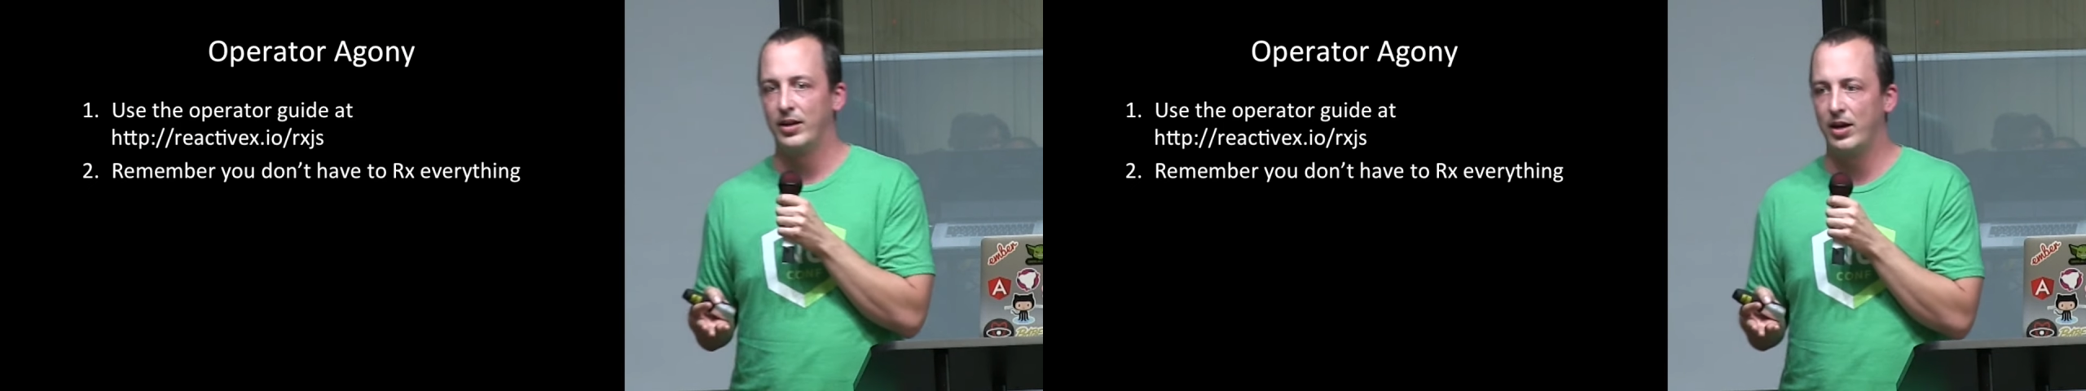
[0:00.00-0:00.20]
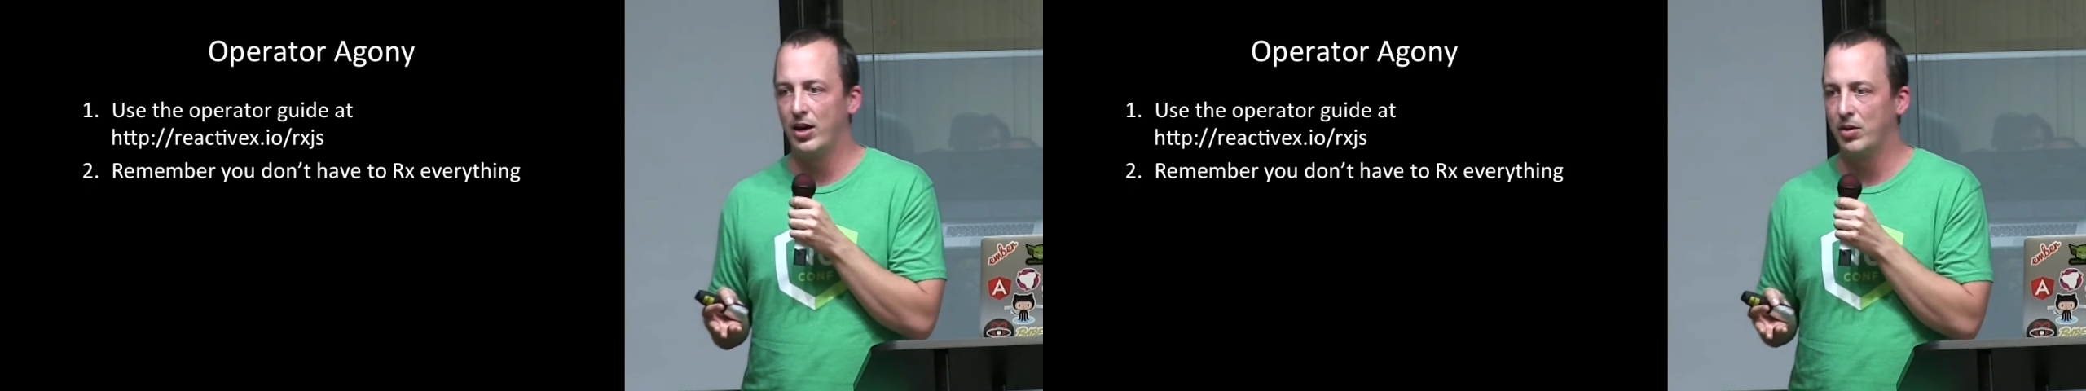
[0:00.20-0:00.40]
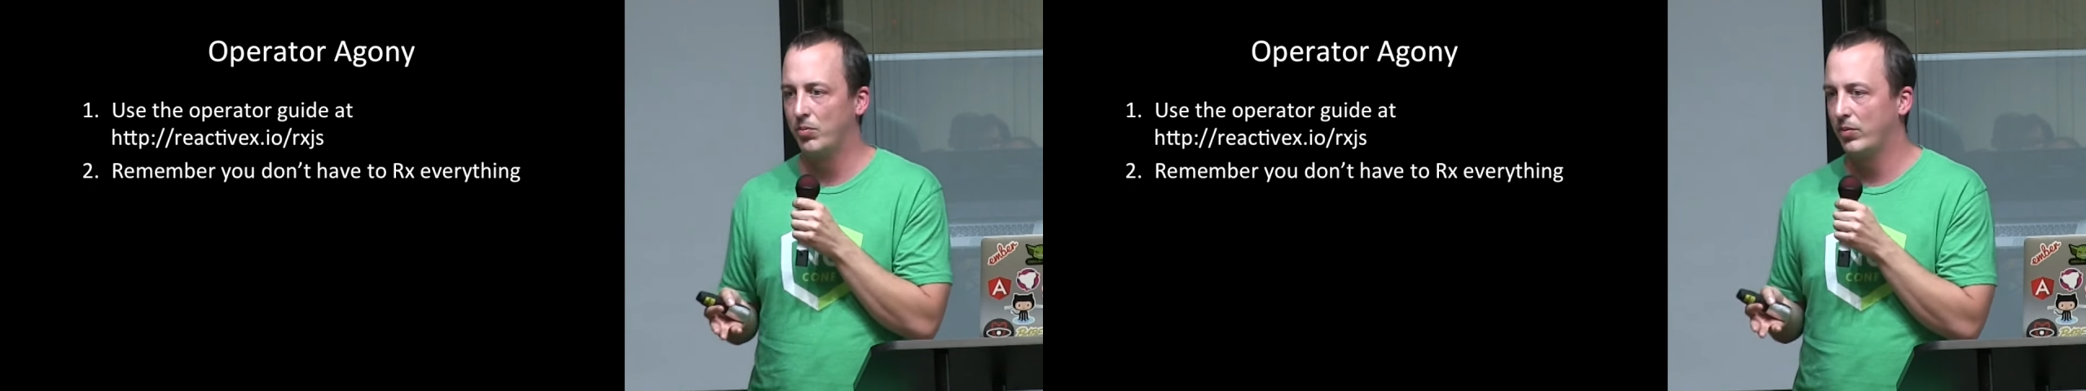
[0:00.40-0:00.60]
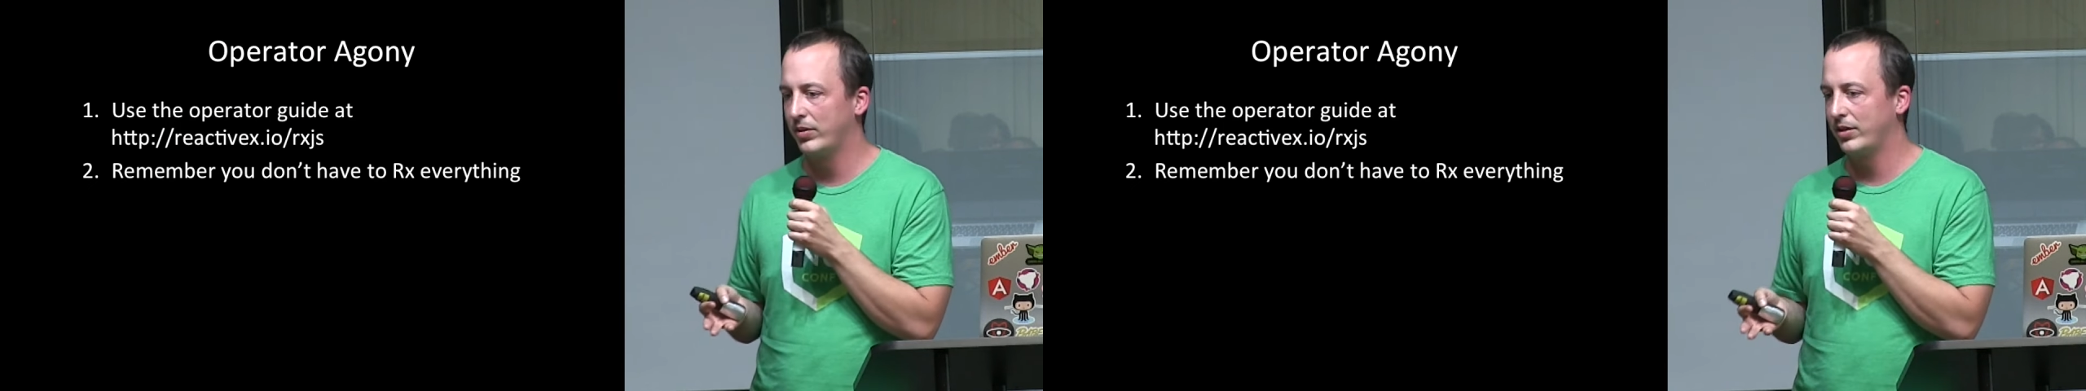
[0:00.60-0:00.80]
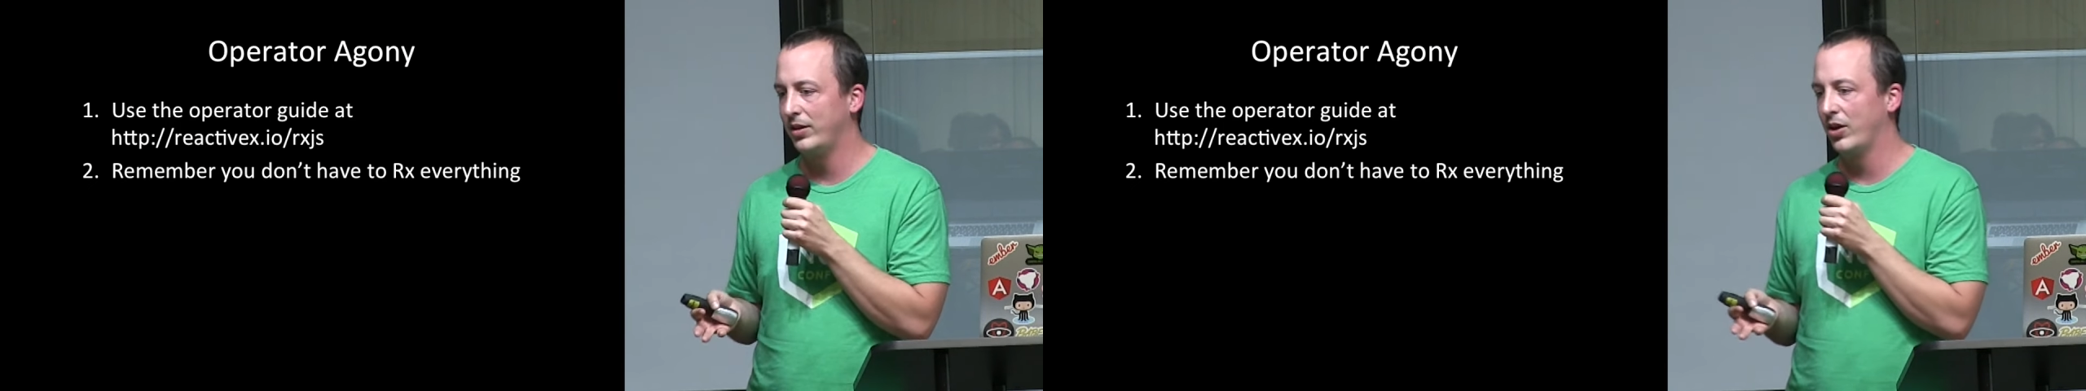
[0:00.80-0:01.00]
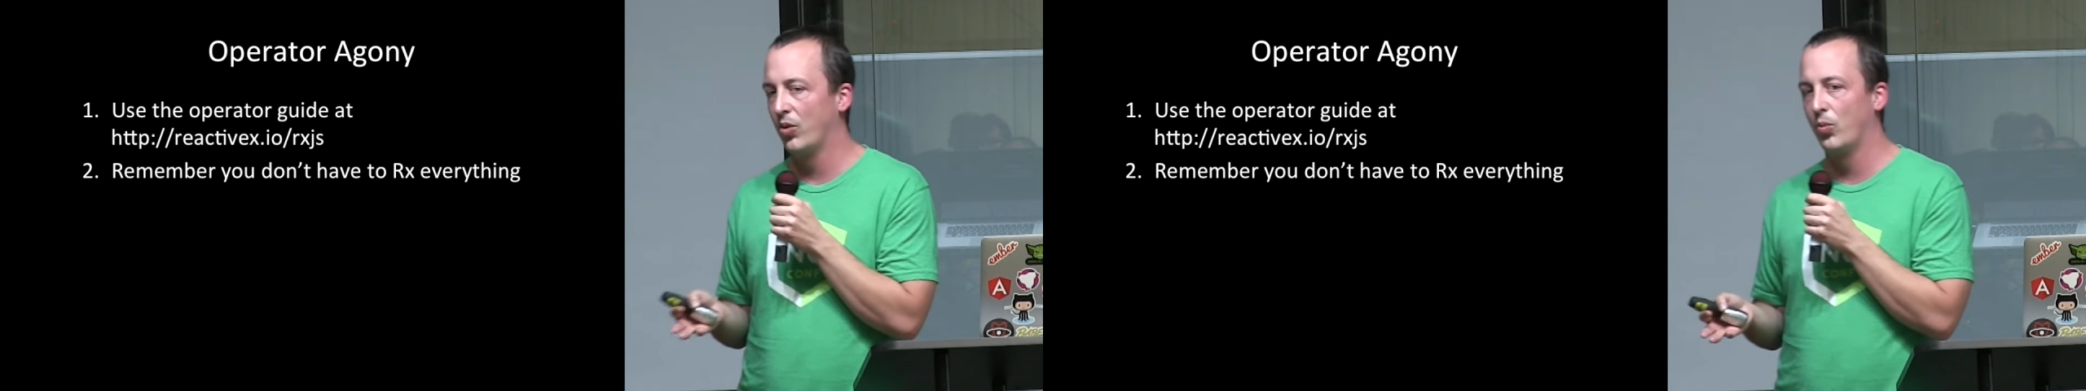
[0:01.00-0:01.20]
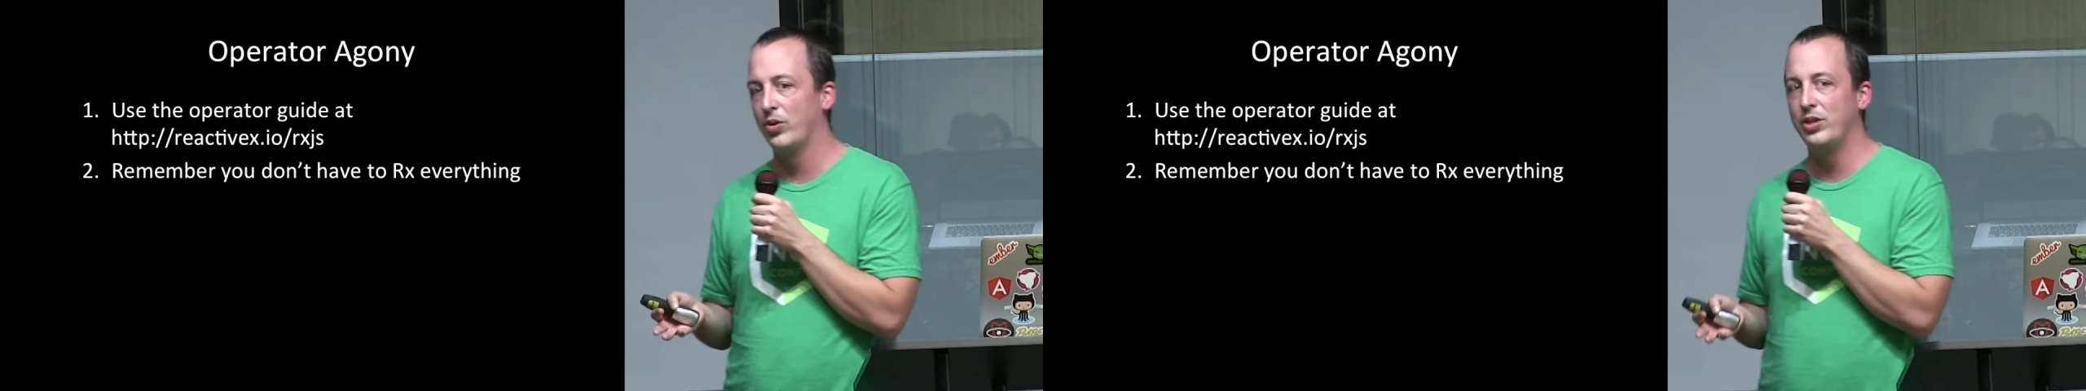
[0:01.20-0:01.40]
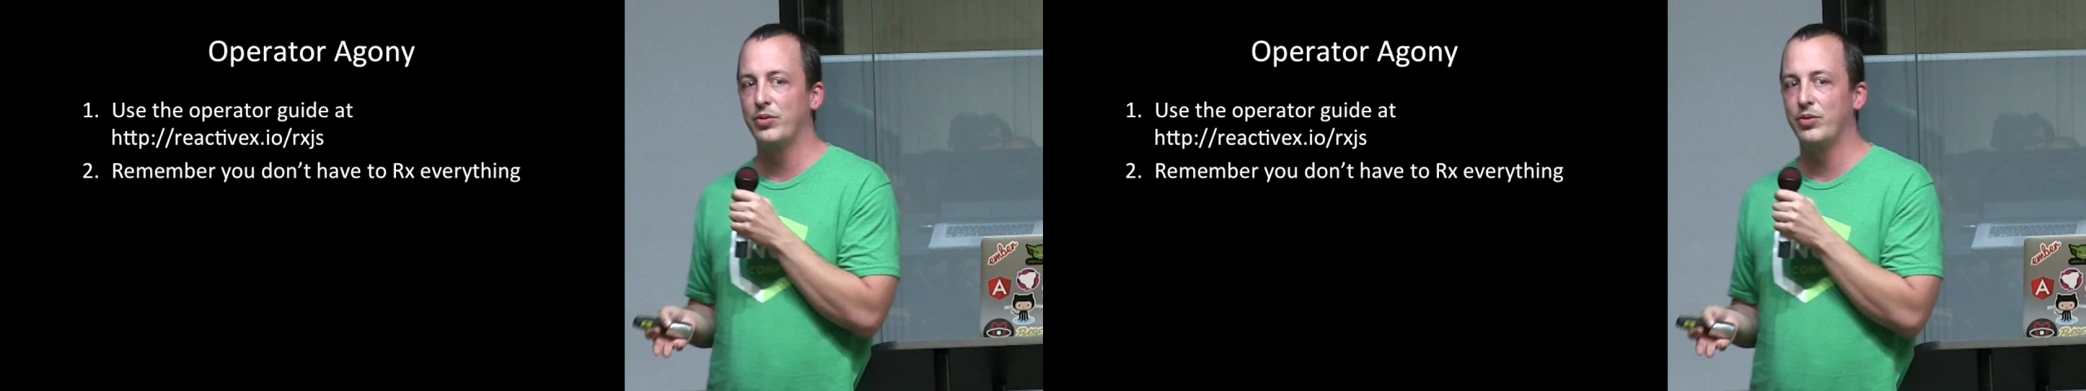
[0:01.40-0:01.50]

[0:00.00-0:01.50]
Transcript: Um, you know, will